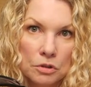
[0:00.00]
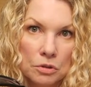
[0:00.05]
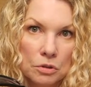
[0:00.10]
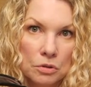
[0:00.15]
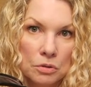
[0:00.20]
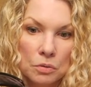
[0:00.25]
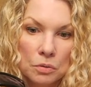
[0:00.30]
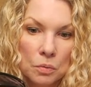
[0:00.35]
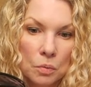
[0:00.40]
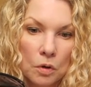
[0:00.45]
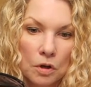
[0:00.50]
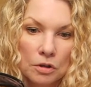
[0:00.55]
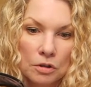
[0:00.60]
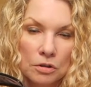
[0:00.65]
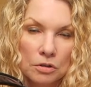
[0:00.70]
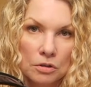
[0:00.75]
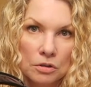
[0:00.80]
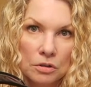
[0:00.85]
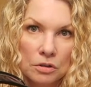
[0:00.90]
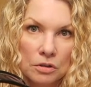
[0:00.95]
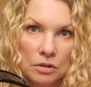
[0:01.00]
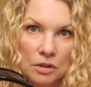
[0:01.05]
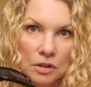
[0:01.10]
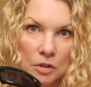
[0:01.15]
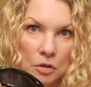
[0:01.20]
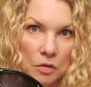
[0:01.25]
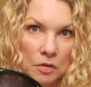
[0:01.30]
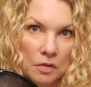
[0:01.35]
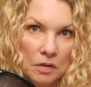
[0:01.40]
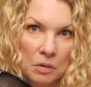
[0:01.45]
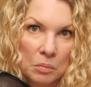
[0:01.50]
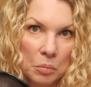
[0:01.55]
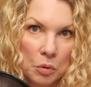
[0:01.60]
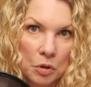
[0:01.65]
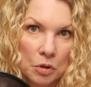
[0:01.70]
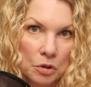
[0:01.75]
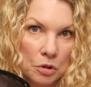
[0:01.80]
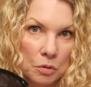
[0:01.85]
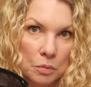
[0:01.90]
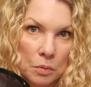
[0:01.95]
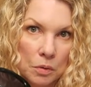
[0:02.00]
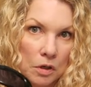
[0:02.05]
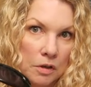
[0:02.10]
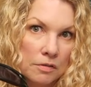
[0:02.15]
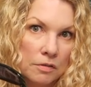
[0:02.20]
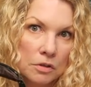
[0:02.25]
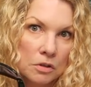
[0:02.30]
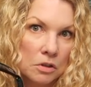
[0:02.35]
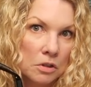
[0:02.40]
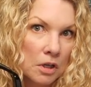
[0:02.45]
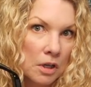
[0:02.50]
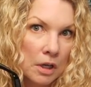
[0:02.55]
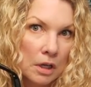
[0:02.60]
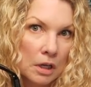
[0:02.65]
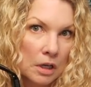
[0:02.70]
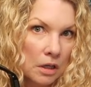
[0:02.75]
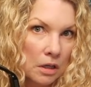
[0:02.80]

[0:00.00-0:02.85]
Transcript: to while you're in a theme park or wherever,